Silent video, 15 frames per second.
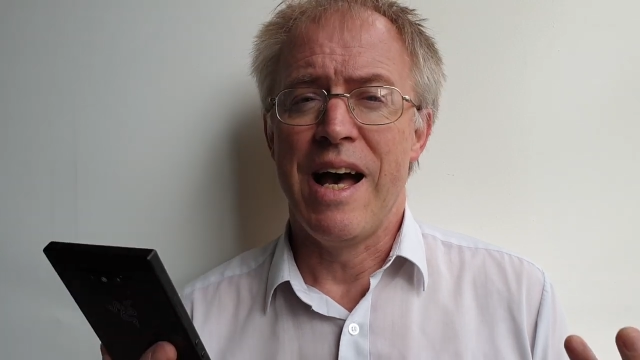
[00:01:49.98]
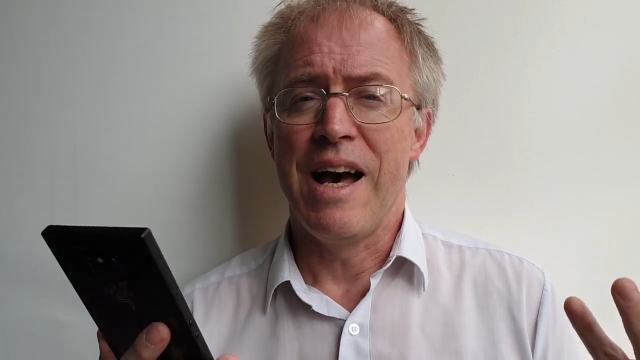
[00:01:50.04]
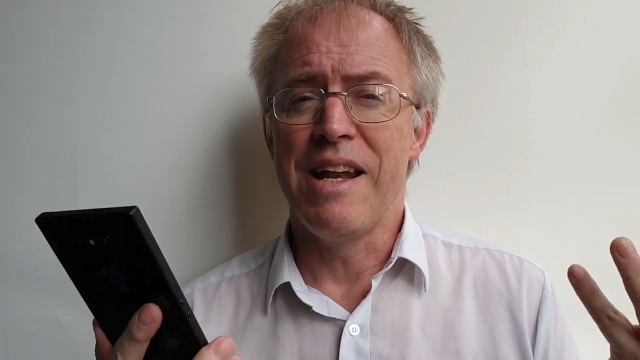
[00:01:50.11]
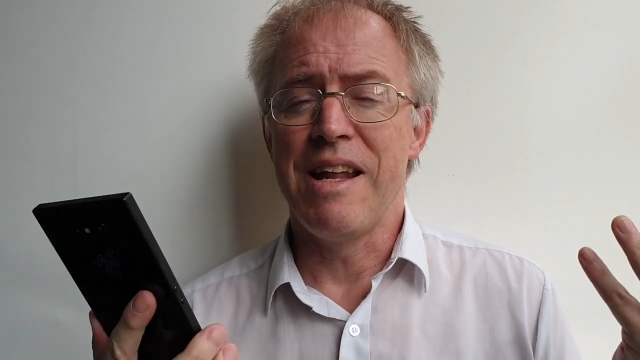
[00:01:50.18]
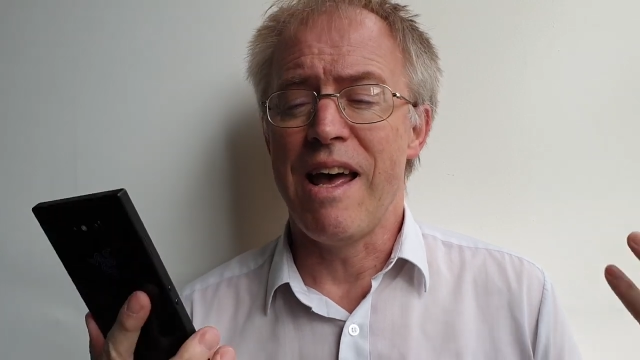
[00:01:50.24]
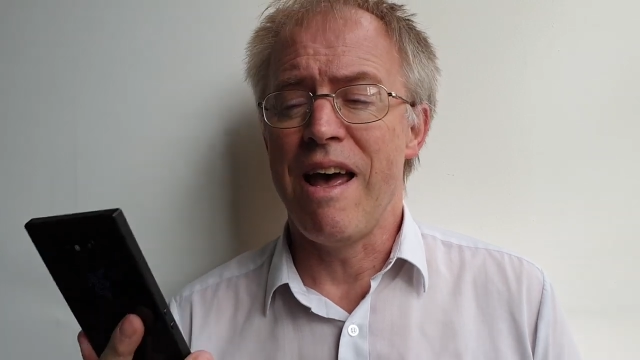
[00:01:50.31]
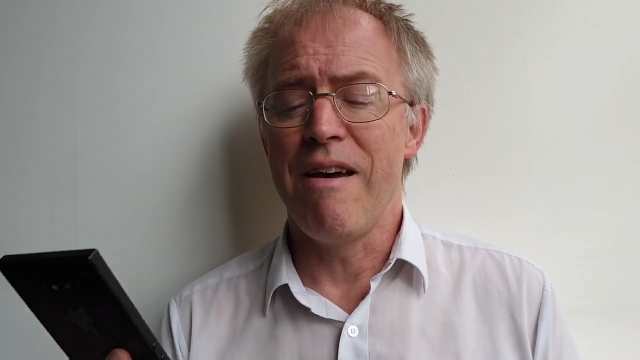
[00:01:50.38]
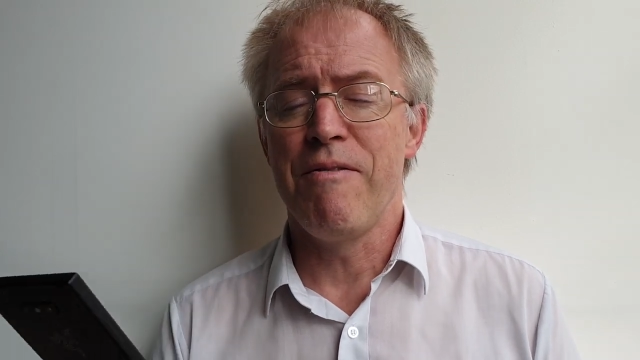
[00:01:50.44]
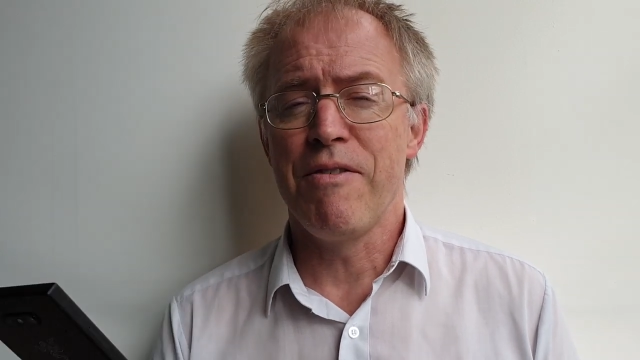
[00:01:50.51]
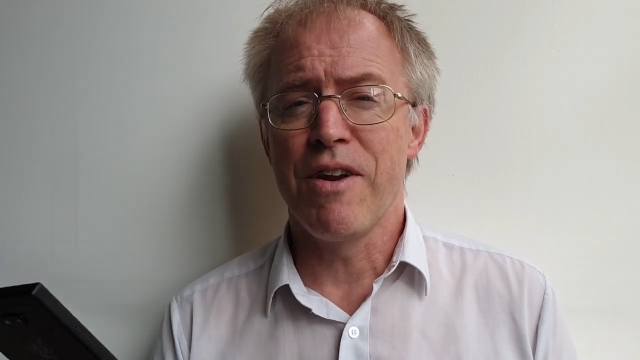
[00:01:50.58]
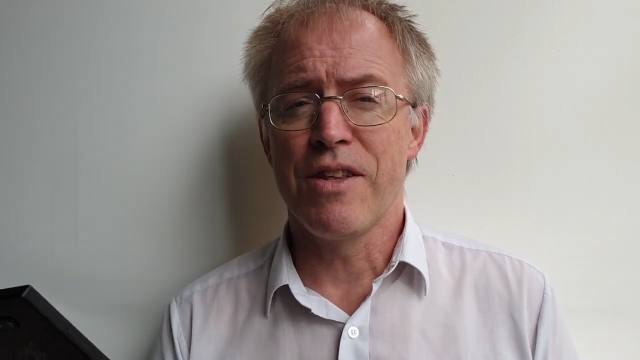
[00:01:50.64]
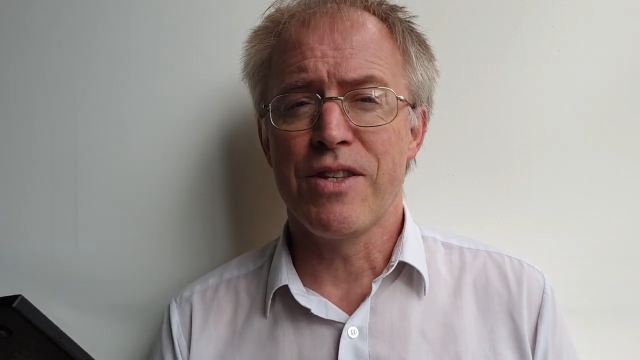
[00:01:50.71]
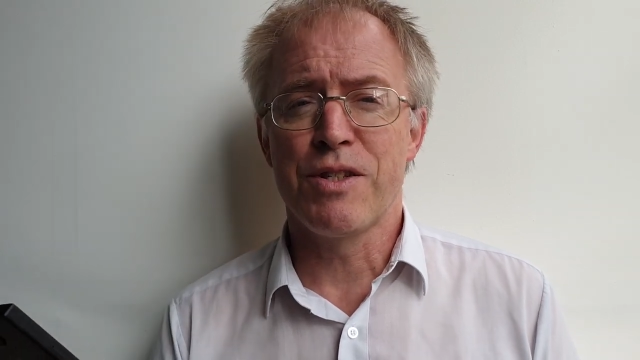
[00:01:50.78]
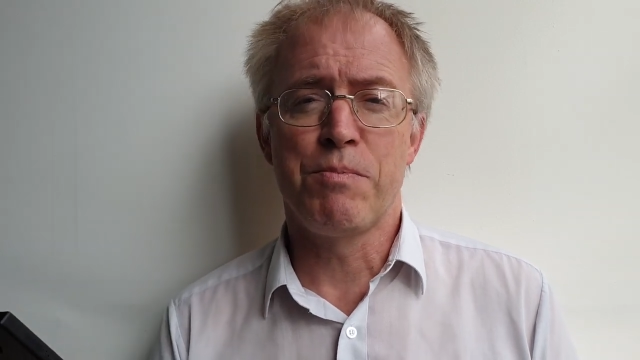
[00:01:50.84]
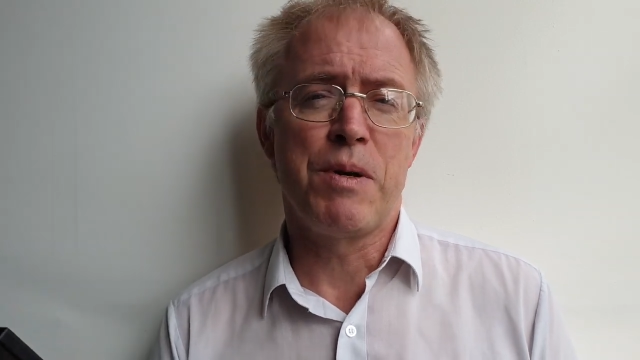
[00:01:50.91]
and every
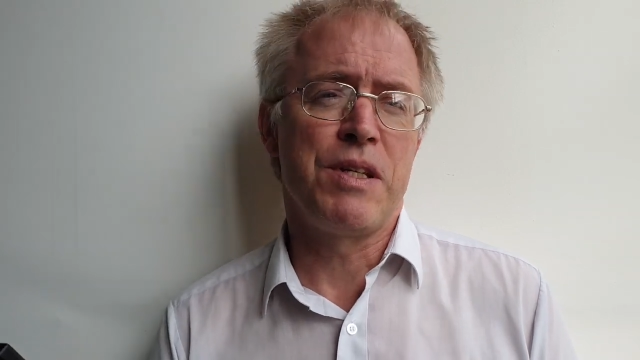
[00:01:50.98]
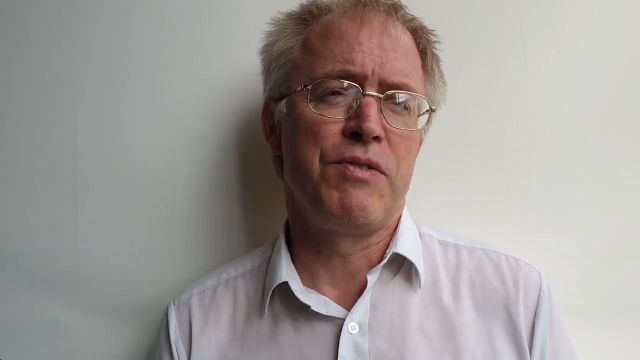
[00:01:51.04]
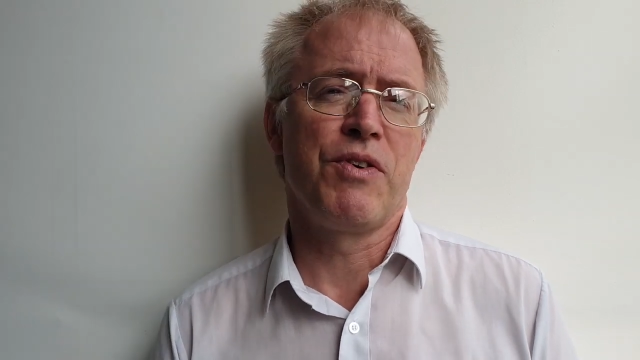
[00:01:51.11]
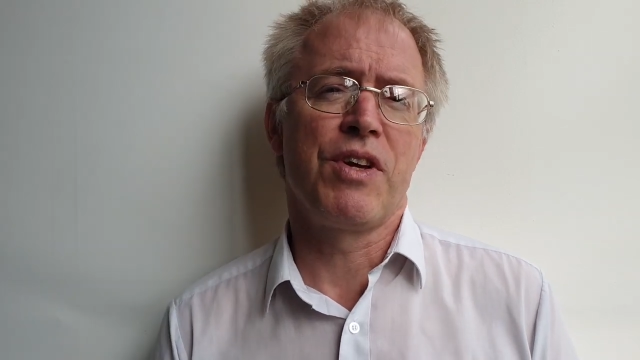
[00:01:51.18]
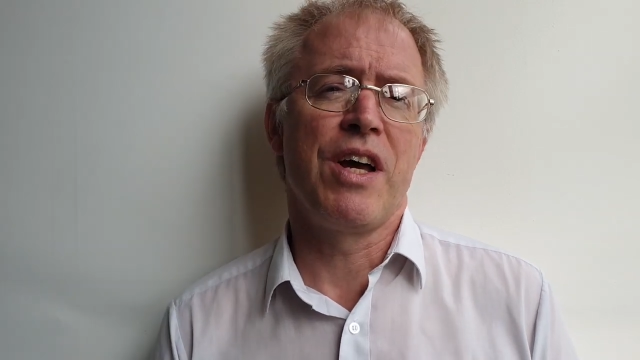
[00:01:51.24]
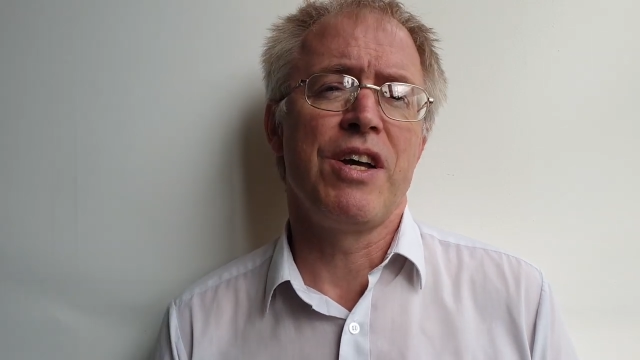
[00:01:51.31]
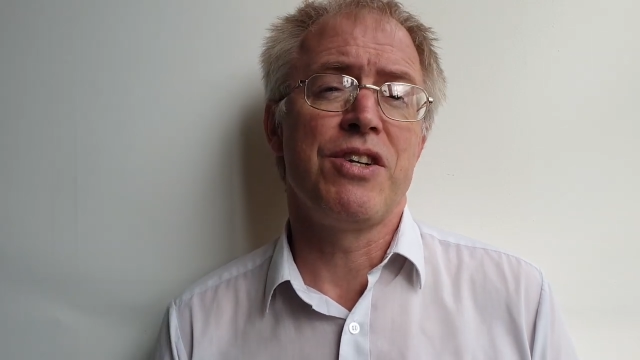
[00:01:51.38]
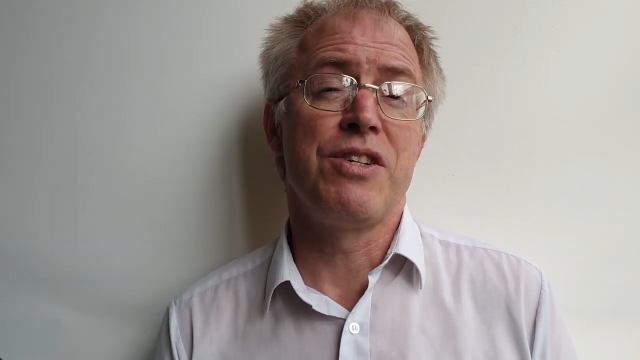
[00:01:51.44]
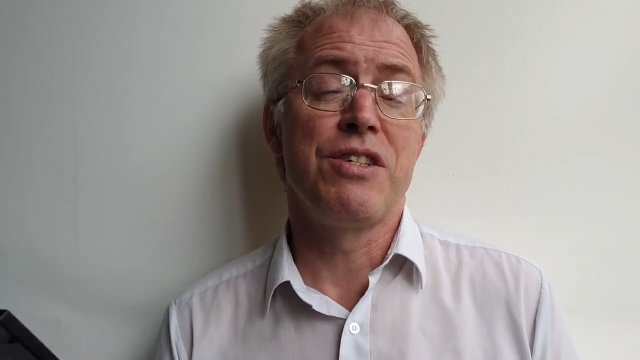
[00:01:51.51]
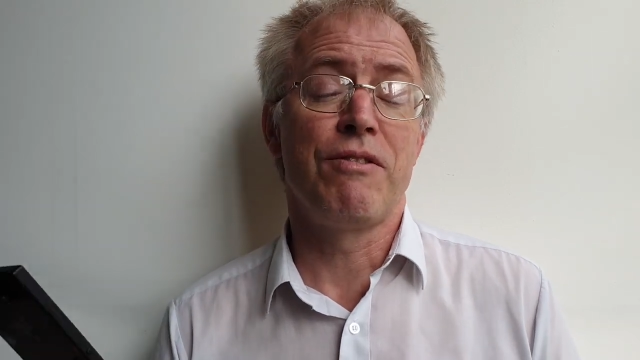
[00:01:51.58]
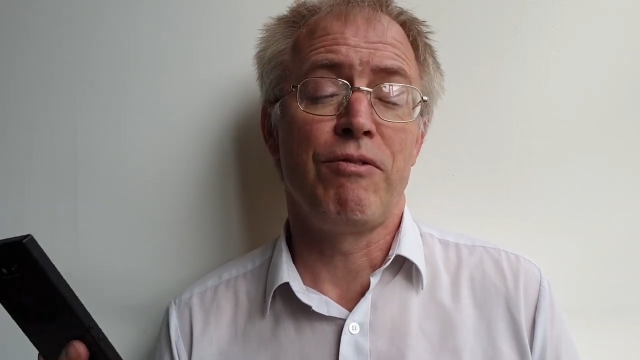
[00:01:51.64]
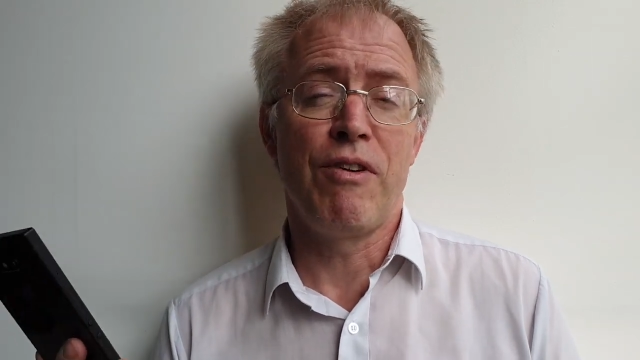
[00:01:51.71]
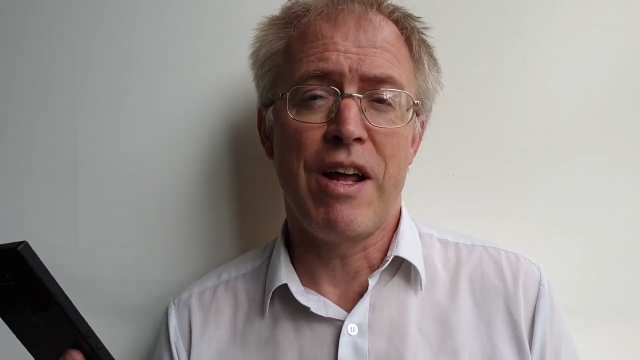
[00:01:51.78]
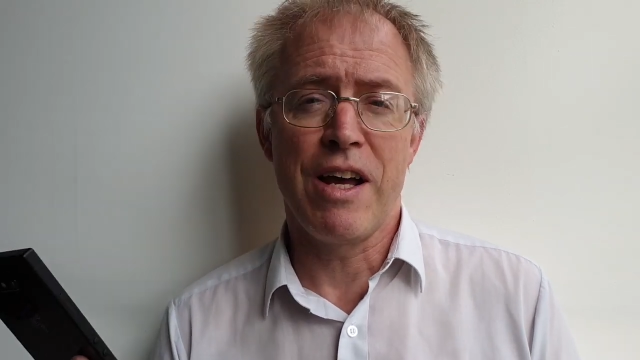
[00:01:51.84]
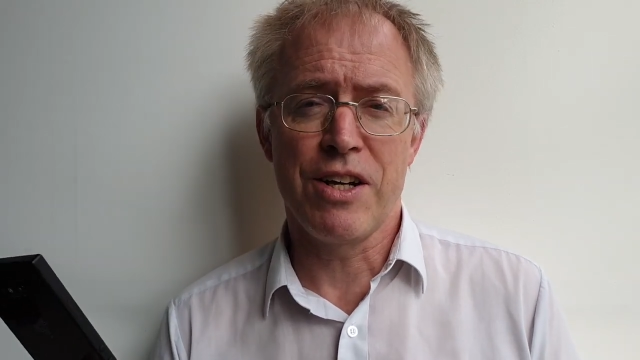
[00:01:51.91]
other specification is
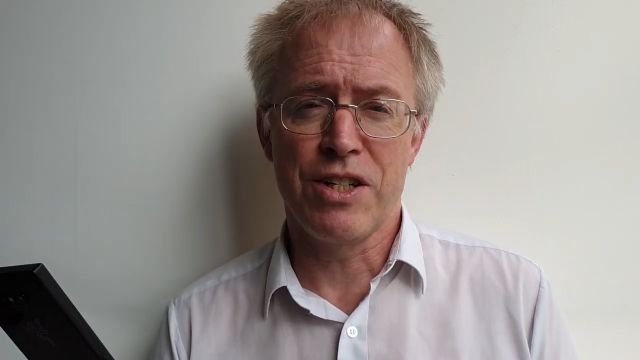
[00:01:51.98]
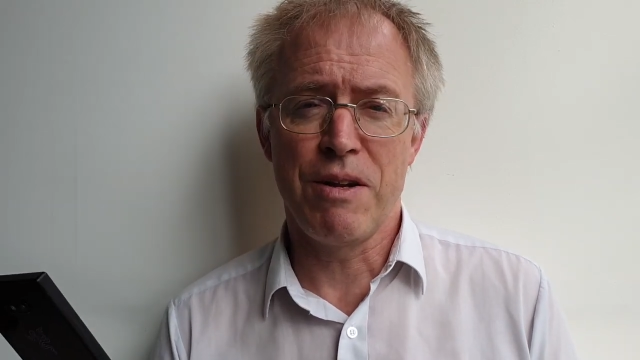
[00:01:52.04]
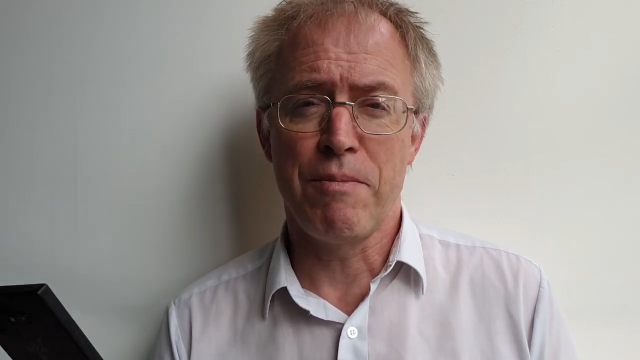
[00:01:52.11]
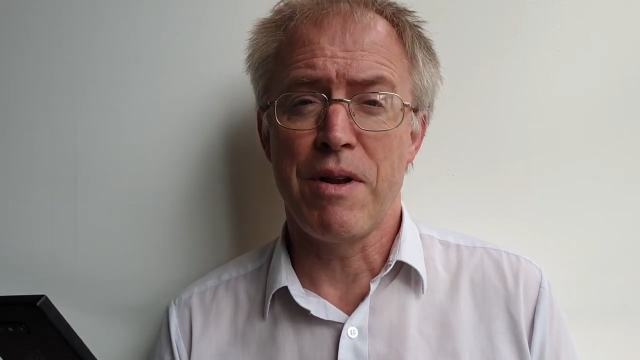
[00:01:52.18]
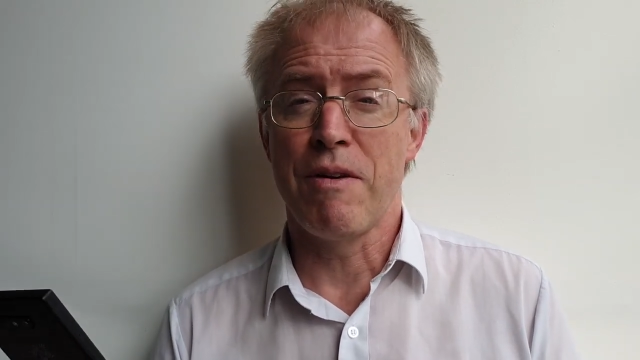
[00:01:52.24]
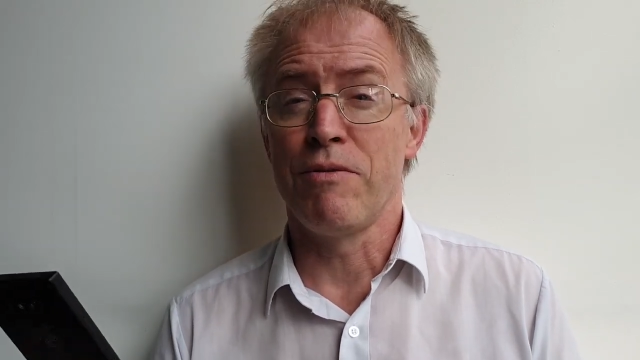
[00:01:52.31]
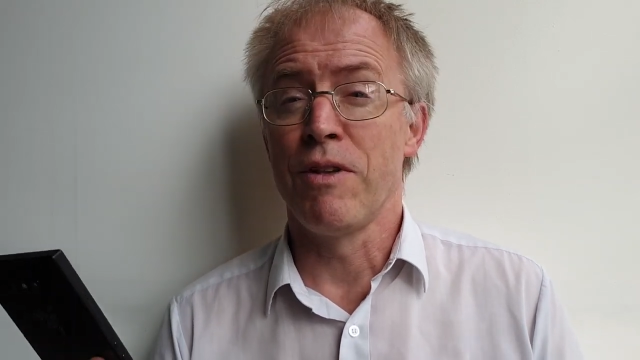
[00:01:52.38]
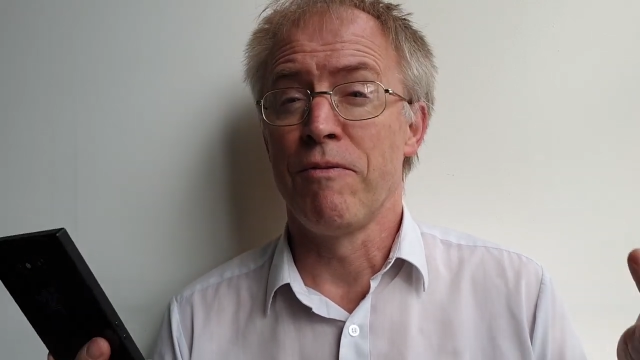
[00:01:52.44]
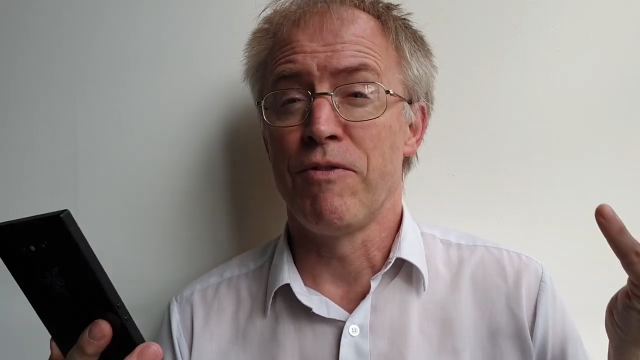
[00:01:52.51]
flagship level